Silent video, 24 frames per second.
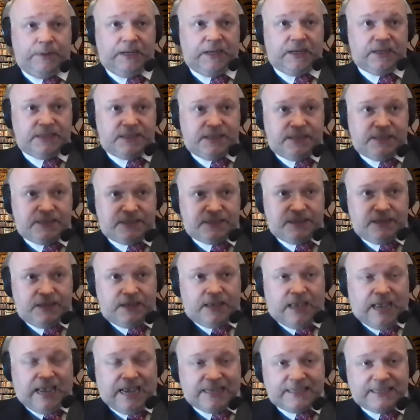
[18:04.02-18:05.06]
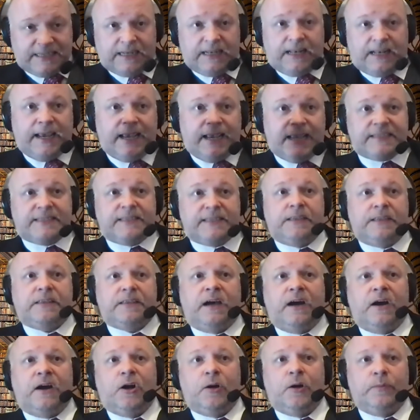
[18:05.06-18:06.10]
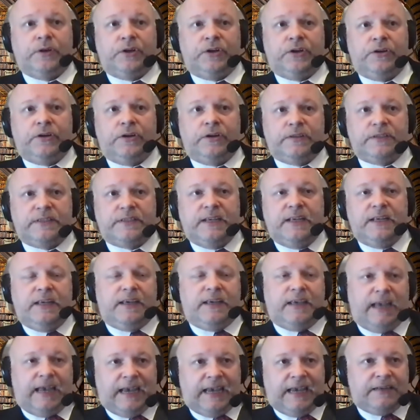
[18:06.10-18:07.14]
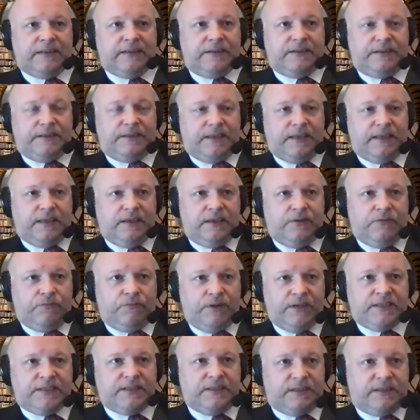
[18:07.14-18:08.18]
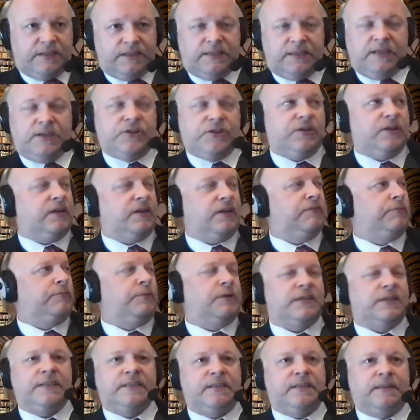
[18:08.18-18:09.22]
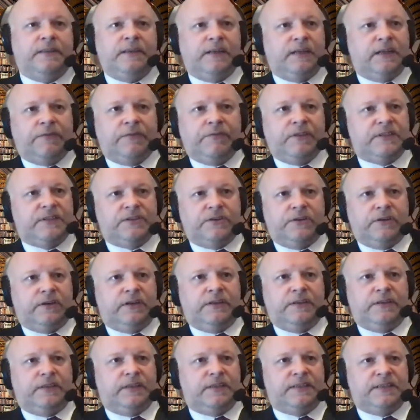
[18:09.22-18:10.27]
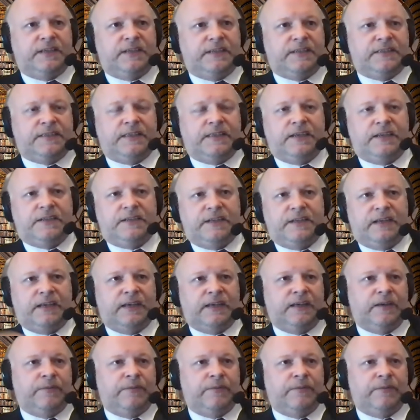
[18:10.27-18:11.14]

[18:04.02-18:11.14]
Because it's as a class that the harm occurs. And the recent decision of, the 11th Circuit that says that